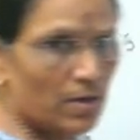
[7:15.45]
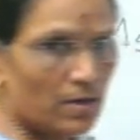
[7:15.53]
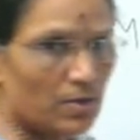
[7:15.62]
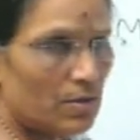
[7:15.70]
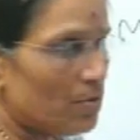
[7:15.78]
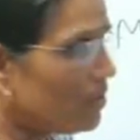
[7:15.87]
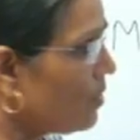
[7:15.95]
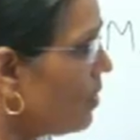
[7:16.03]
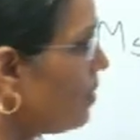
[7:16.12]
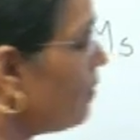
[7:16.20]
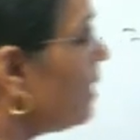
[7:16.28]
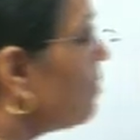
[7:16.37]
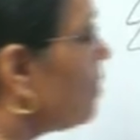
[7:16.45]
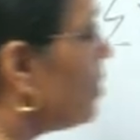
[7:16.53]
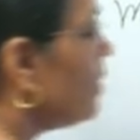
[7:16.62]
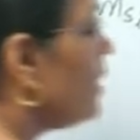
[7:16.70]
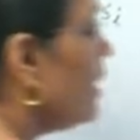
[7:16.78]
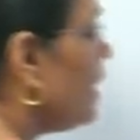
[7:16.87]
So, when
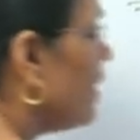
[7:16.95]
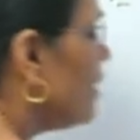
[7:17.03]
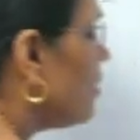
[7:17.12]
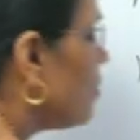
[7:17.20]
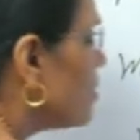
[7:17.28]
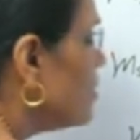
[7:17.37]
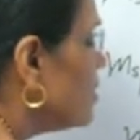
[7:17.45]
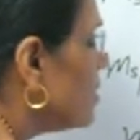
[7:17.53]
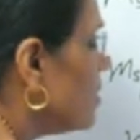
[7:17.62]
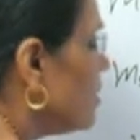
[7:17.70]
both the electrons